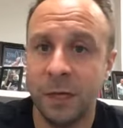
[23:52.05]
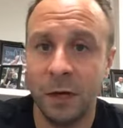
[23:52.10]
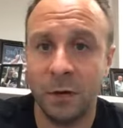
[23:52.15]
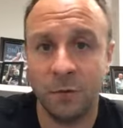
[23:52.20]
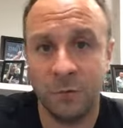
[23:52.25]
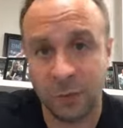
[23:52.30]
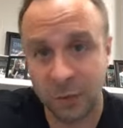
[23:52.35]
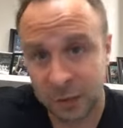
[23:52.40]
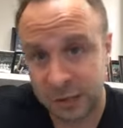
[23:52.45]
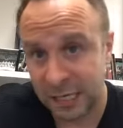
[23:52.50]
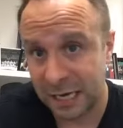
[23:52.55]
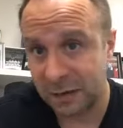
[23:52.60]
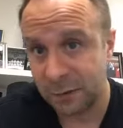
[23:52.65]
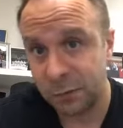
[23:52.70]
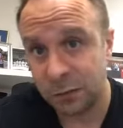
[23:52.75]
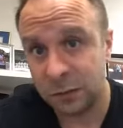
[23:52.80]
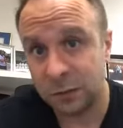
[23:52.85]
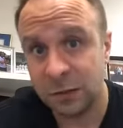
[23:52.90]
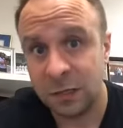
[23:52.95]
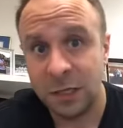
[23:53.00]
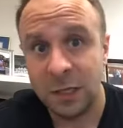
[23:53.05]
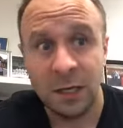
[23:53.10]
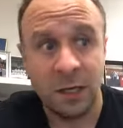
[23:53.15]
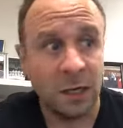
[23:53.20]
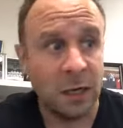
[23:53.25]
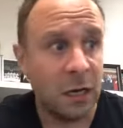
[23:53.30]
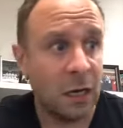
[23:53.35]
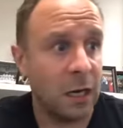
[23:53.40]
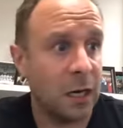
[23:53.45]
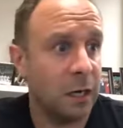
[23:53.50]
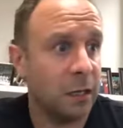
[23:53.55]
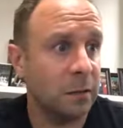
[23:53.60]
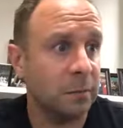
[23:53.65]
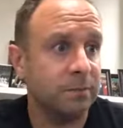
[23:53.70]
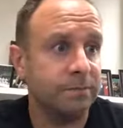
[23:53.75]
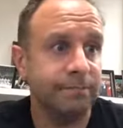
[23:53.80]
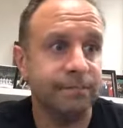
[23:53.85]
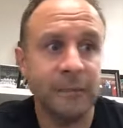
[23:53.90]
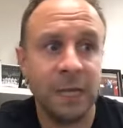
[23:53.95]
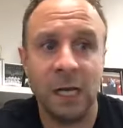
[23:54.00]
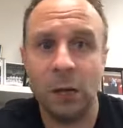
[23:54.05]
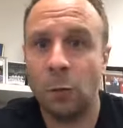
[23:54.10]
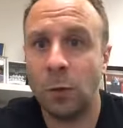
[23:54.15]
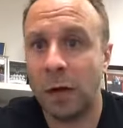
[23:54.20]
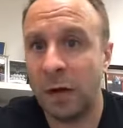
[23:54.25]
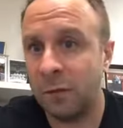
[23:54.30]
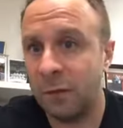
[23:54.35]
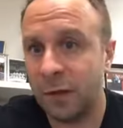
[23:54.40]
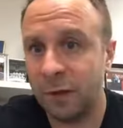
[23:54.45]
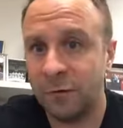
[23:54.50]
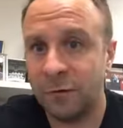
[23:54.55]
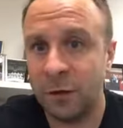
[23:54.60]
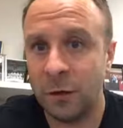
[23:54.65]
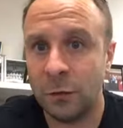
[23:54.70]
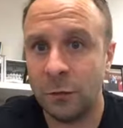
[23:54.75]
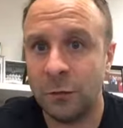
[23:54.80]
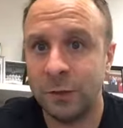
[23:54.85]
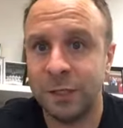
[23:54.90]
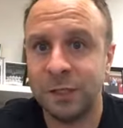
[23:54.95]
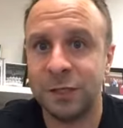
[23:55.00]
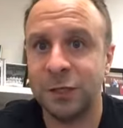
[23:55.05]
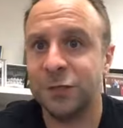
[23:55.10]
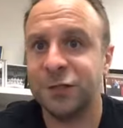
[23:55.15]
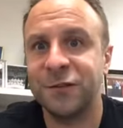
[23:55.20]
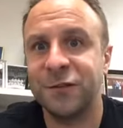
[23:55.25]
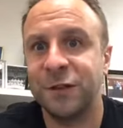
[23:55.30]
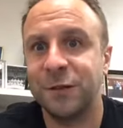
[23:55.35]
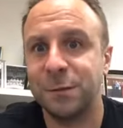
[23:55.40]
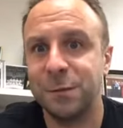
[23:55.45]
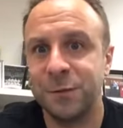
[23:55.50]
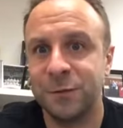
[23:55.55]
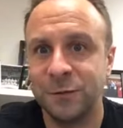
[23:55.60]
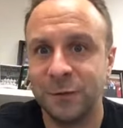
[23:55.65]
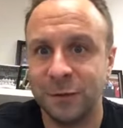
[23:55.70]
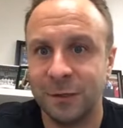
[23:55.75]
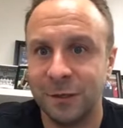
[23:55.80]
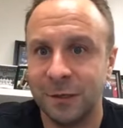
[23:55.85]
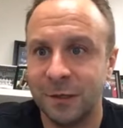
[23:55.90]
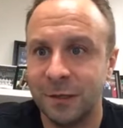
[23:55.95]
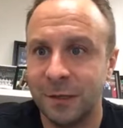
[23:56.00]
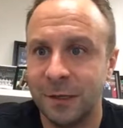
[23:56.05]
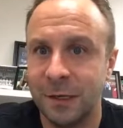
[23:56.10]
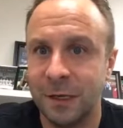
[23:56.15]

For example, when I'm on the phone with search firms for